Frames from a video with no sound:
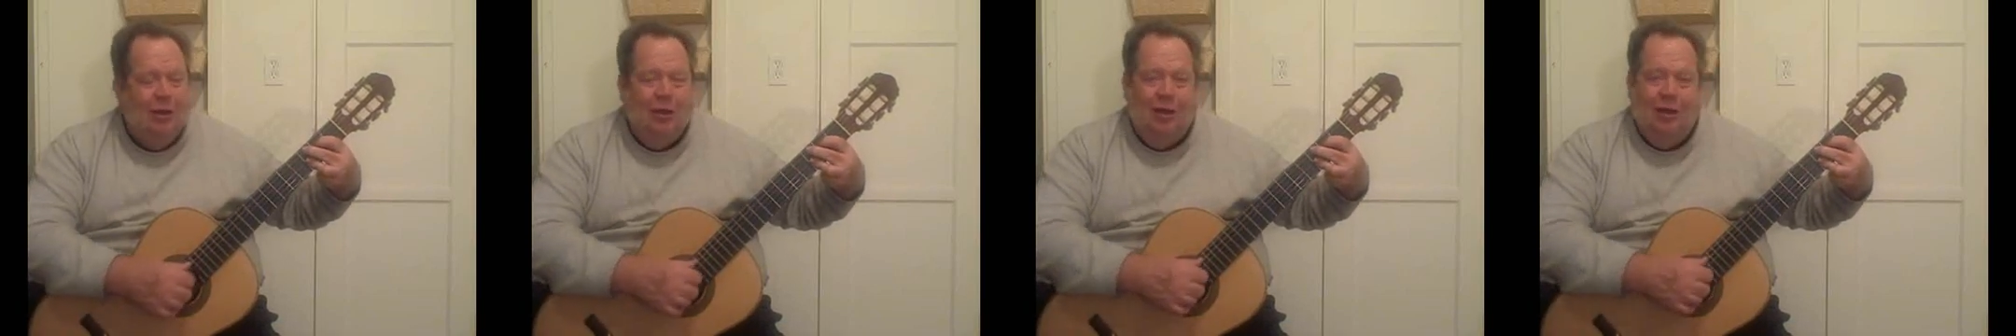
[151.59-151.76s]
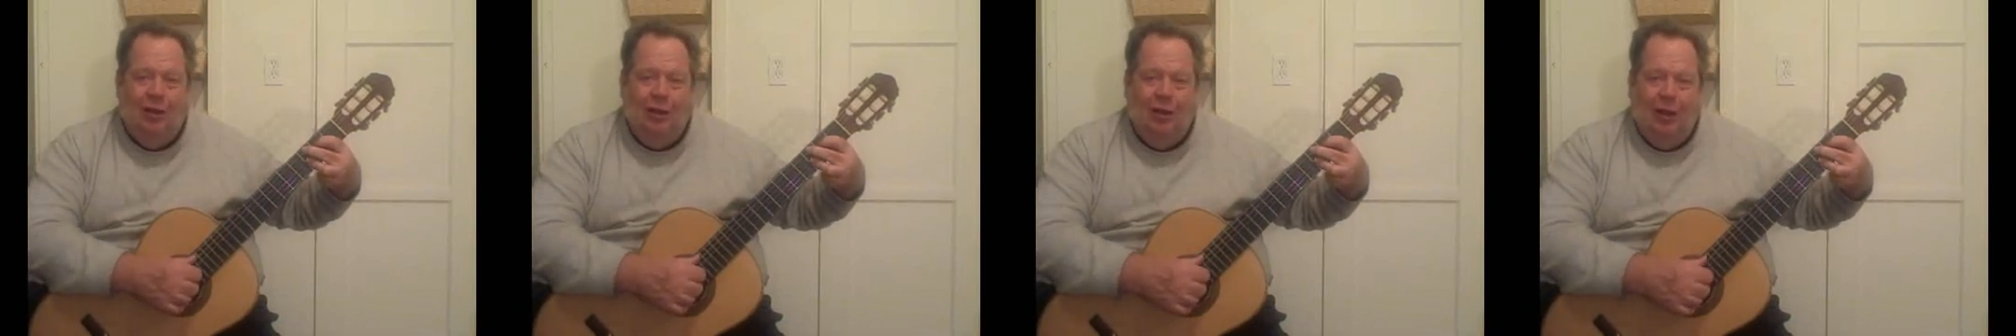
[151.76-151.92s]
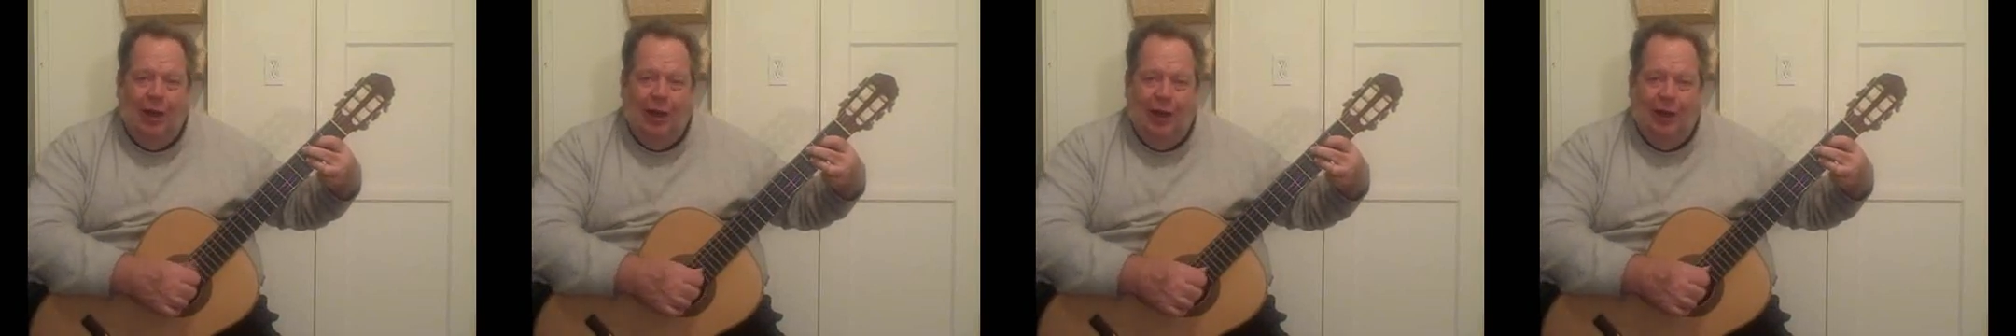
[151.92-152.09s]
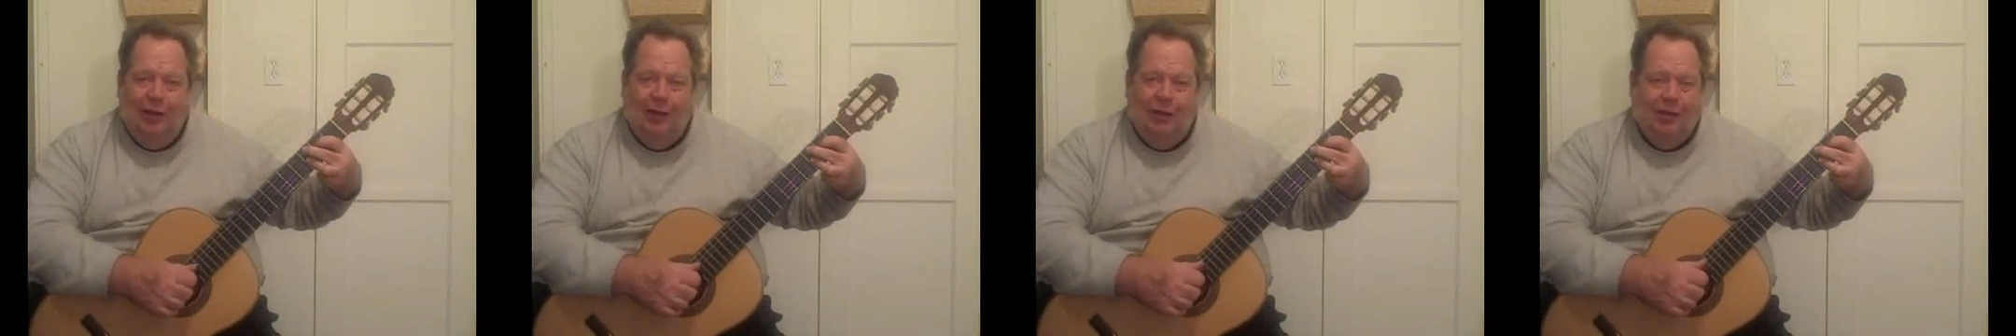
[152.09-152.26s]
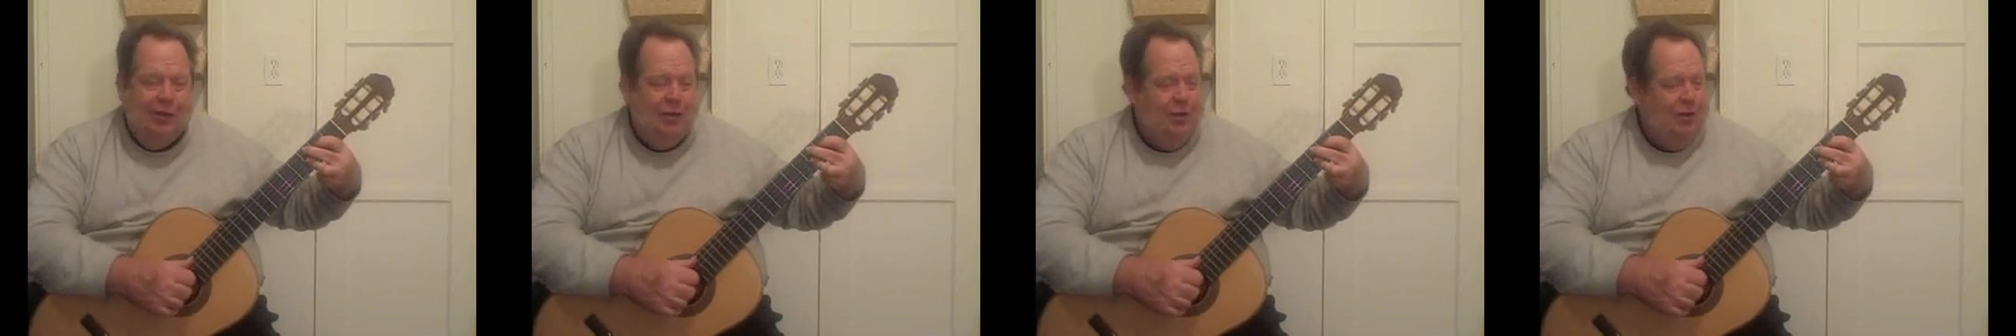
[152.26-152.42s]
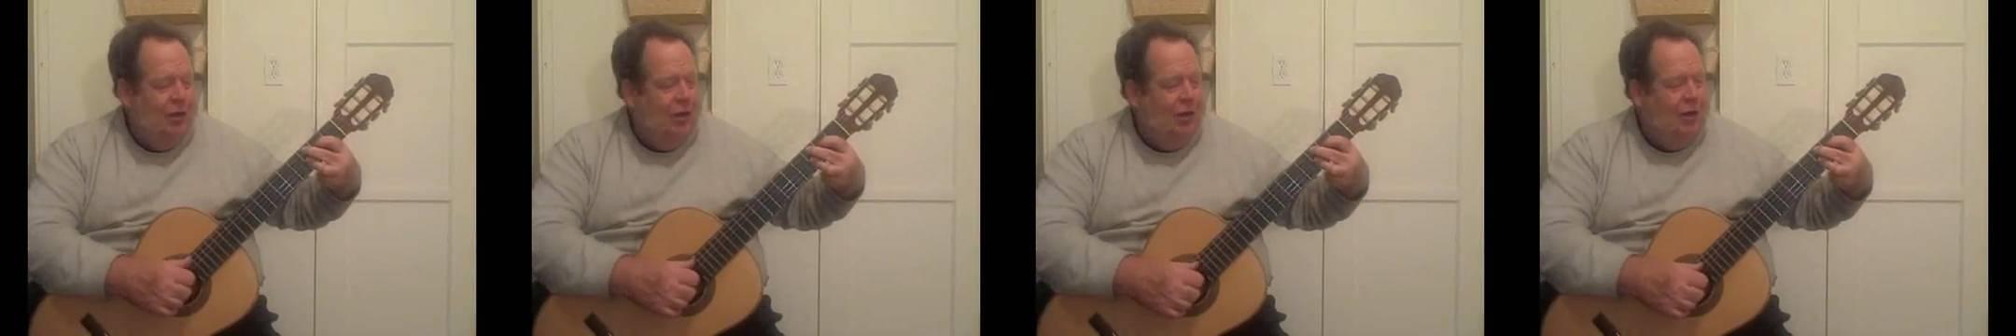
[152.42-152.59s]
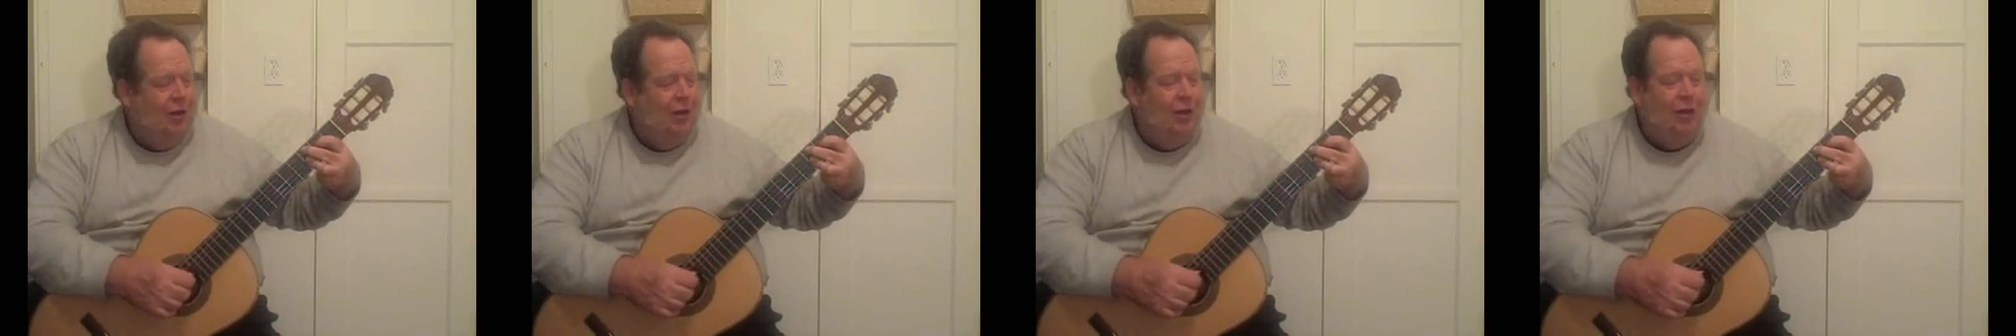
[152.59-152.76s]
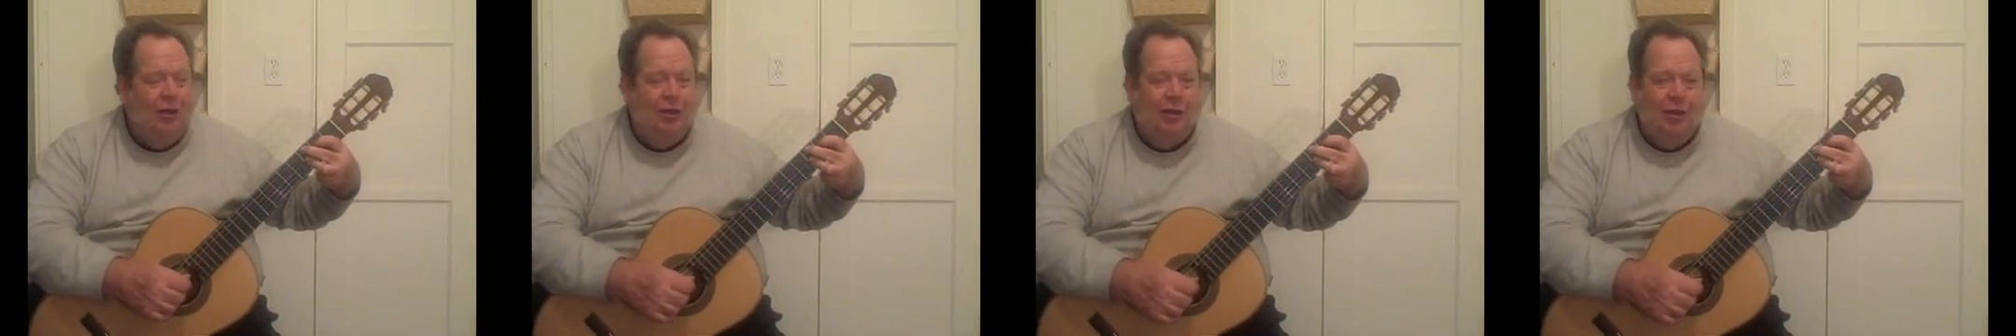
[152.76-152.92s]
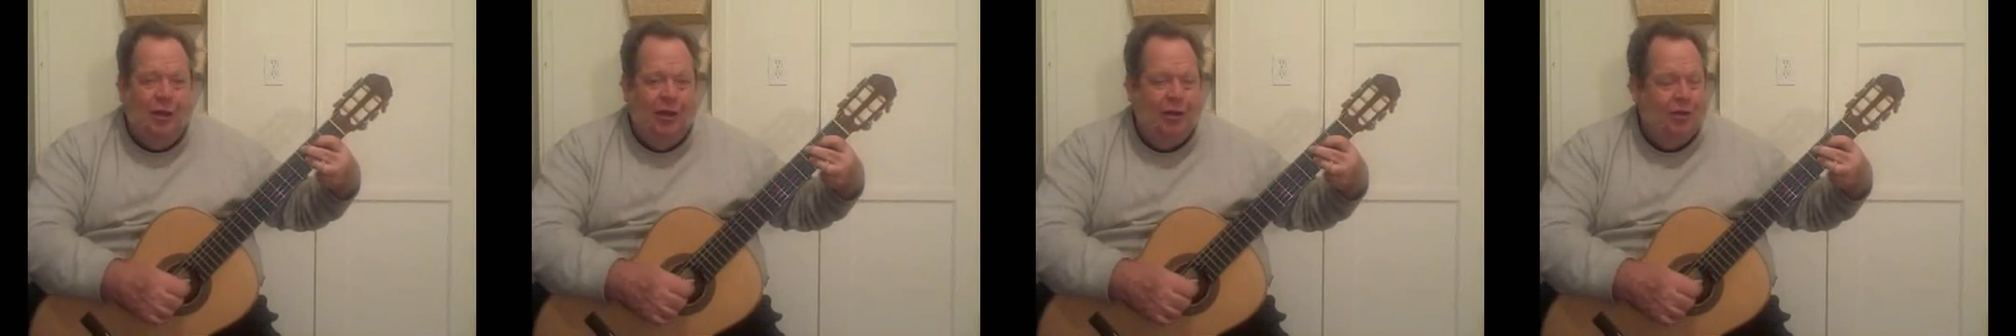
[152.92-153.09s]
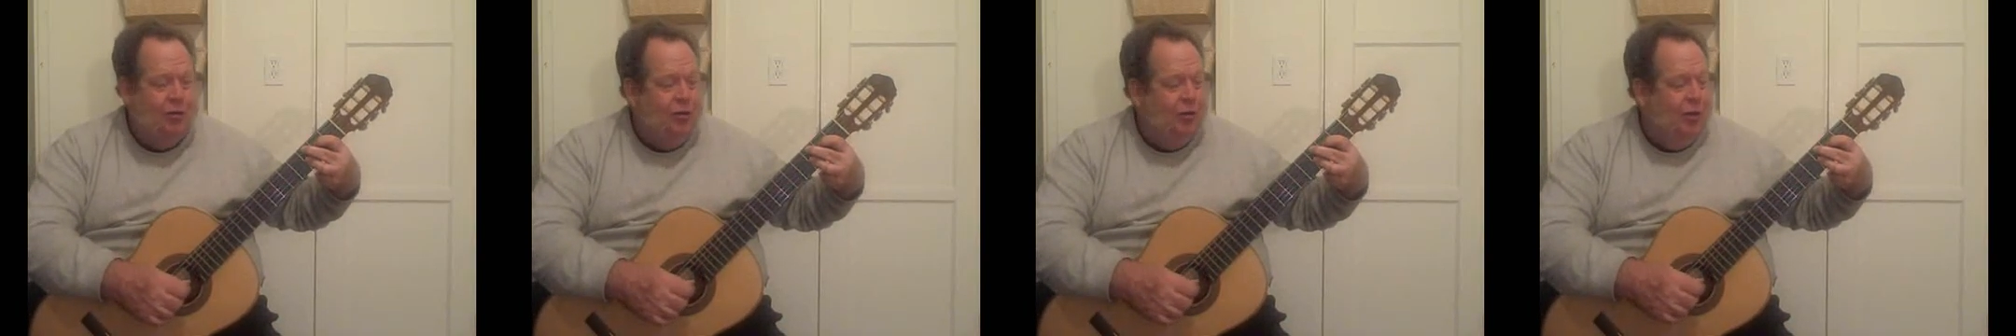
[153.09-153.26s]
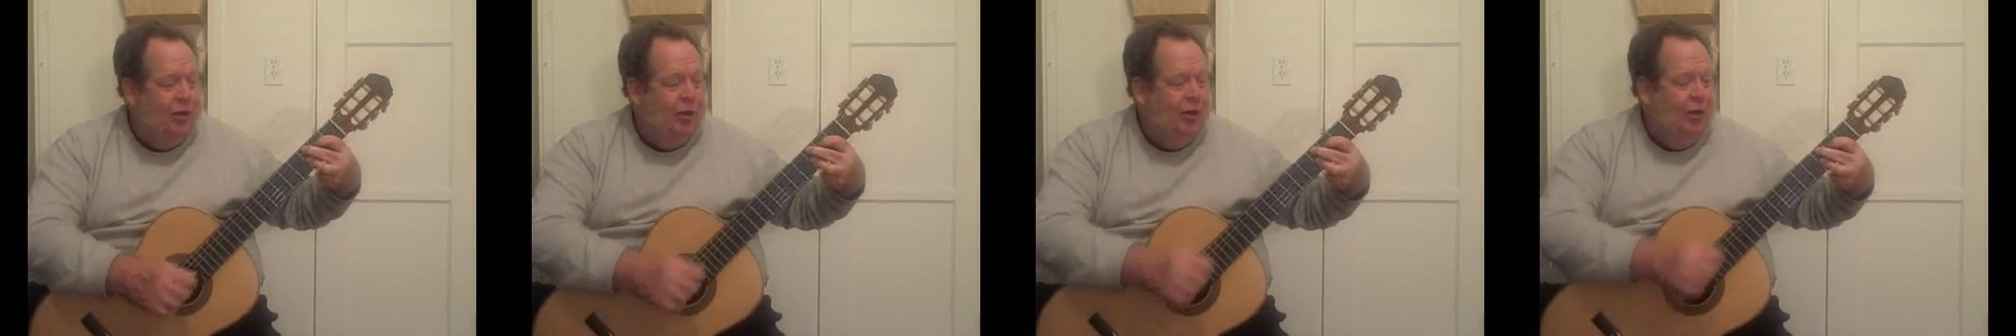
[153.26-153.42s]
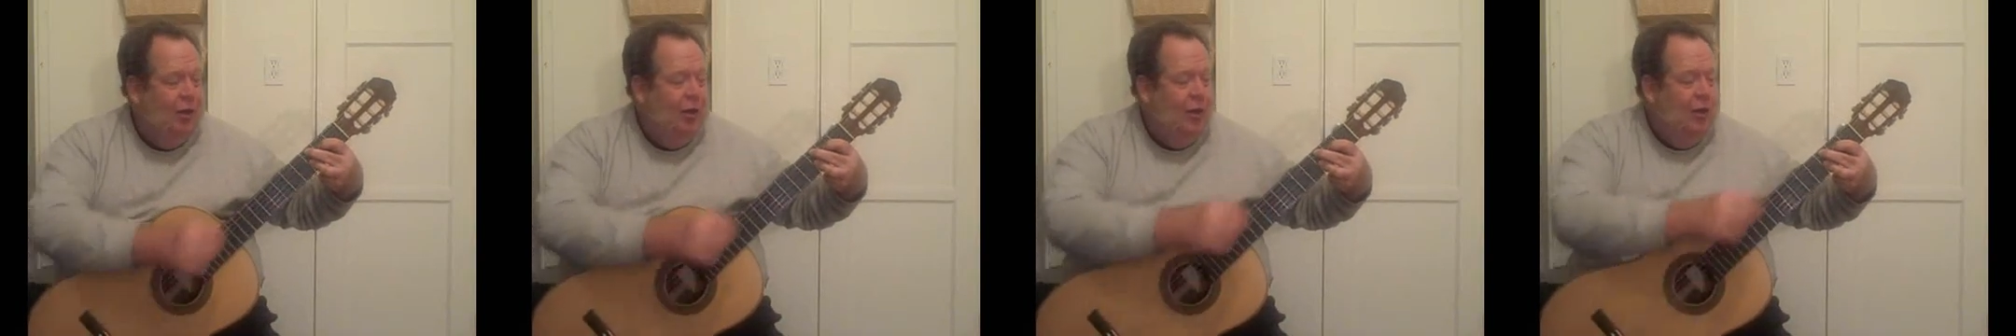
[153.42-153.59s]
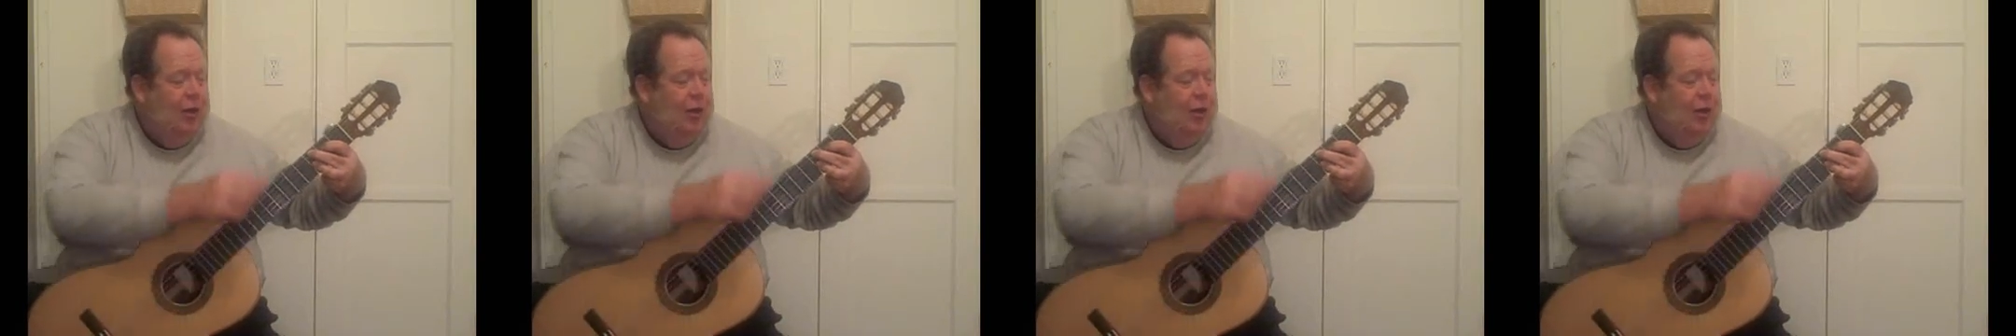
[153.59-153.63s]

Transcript: and lands here on the A string.